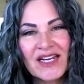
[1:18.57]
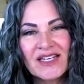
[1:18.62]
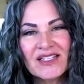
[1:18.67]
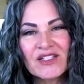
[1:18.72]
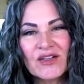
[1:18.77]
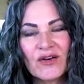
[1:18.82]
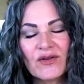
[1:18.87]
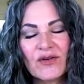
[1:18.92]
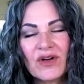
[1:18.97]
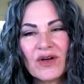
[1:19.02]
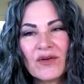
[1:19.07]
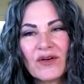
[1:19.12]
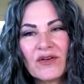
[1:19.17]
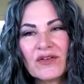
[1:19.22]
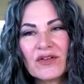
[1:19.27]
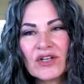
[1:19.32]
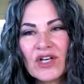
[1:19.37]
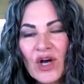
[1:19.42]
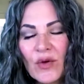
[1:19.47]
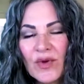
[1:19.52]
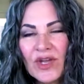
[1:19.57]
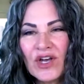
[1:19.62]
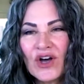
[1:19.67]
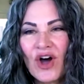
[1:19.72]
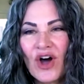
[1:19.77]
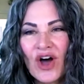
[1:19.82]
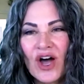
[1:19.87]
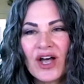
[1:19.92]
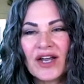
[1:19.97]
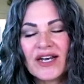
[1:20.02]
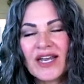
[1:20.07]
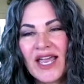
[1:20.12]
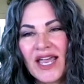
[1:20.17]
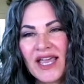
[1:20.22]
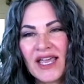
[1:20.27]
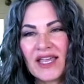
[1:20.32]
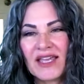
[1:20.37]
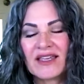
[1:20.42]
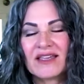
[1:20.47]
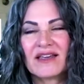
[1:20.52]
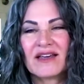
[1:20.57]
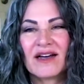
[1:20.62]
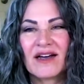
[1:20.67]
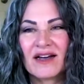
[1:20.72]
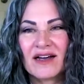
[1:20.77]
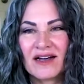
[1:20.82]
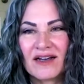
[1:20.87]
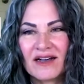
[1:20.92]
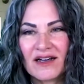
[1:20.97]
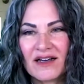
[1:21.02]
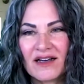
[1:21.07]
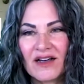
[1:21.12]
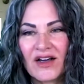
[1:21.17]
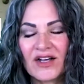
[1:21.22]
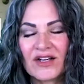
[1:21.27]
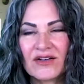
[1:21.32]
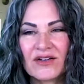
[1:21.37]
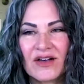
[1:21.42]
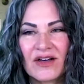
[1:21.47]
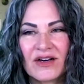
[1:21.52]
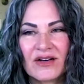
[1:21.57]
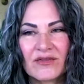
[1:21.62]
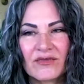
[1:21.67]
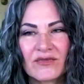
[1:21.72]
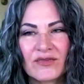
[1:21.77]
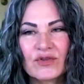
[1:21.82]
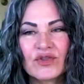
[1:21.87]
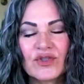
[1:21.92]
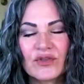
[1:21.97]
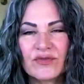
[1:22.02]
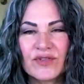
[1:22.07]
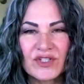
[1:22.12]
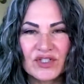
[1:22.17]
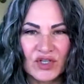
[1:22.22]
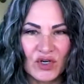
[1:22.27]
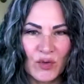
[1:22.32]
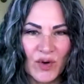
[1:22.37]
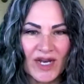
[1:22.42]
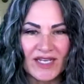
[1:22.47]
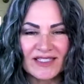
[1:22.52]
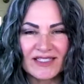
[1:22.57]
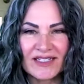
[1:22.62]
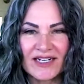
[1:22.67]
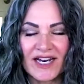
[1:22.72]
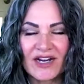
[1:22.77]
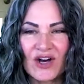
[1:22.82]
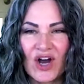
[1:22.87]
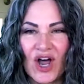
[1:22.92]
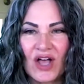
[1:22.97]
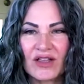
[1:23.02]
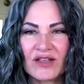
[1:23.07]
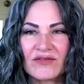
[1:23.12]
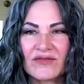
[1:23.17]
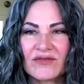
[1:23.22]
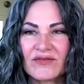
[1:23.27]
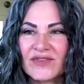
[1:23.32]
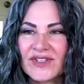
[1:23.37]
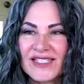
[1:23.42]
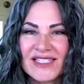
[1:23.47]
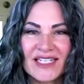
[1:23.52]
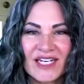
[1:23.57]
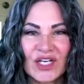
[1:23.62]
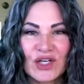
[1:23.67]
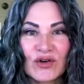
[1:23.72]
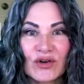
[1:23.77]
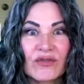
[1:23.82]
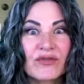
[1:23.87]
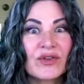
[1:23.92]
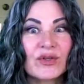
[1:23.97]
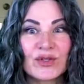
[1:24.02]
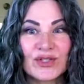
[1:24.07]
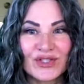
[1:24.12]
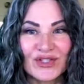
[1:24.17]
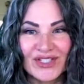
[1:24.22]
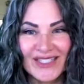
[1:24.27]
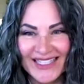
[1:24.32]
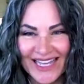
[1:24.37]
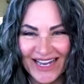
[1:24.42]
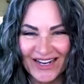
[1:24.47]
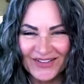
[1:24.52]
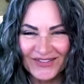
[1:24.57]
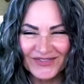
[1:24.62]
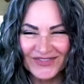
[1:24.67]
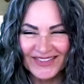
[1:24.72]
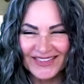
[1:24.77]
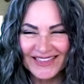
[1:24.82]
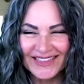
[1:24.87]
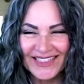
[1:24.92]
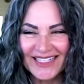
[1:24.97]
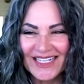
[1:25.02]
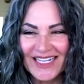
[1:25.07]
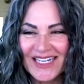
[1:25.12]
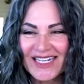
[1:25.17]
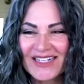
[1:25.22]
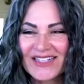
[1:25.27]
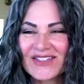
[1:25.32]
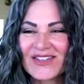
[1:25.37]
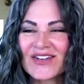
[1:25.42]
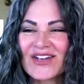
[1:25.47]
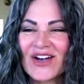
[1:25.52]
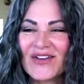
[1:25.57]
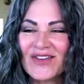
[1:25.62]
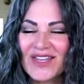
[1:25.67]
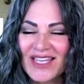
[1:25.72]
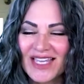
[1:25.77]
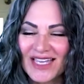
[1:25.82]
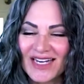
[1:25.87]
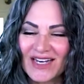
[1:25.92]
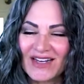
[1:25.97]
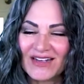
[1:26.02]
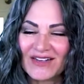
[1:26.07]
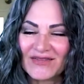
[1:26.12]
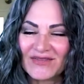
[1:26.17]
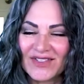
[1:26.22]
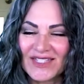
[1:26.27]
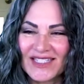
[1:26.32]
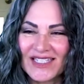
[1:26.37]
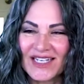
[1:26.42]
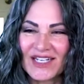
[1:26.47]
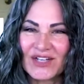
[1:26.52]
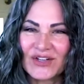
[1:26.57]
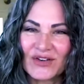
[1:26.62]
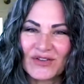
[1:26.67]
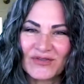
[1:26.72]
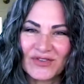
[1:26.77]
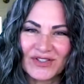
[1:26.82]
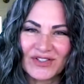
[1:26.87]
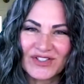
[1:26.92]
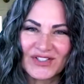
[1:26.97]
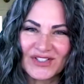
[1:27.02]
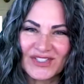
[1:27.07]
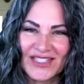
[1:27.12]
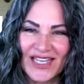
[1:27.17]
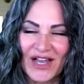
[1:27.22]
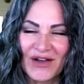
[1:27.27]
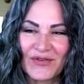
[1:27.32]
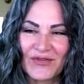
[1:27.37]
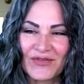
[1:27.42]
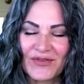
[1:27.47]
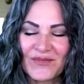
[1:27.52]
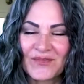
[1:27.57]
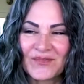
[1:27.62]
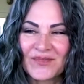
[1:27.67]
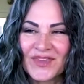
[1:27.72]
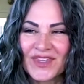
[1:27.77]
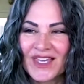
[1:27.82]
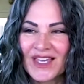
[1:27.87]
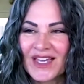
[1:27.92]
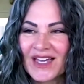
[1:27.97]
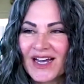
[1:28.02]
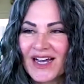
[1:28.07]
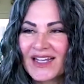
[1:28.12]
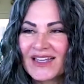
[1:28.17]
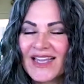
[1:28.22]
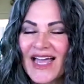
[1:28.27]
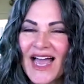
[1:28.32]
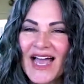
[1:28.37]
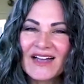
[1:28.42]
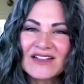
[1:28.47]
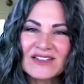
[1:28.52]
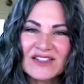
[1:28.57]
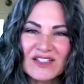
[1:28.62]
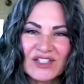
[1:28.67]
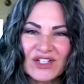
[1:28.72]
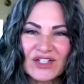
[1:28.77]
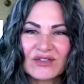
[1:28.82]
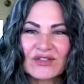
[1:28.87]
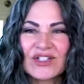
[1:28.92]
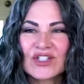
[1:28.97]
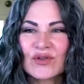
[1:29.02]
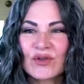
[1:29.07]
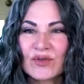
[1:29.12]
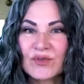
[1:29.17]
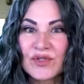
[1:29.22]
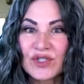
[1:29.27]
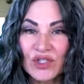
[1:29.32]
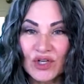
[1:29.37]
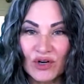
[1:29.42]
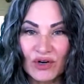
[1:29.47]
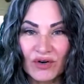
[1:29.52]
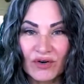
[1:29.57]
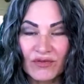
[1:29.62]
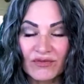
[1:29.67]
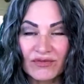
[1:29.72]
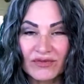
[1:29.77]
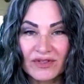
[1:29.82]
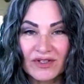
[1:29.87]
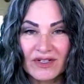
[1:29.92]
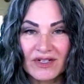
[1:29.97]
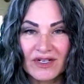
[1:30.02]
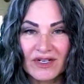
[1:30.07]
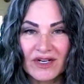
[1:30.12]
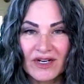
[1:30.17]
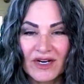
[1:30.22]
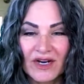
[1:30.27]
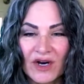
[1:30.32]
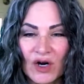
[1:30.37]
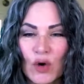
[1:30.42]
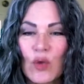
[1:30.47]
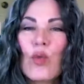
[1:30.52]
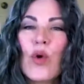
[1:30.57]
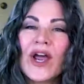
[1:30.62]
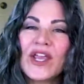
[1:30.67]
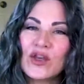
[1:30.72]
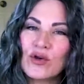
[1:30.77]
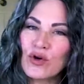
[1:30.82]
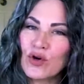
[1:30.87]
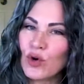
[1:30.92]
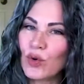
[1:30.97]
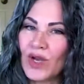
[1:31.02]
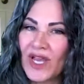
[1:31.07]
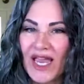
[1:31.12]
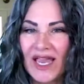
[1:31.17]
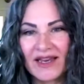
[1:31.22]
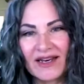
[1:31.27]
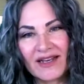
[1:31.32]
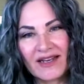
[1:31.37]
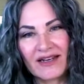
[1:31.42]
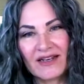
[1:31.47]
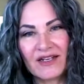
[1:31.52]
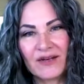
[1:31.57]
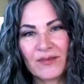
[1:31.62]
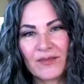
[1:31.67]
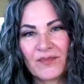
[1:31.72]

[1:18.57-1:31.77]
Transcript: So going on a, uh, on a, on a future vision quest, and I call it visiting your future self. So going in and visiting your future self allows you to observe what you created.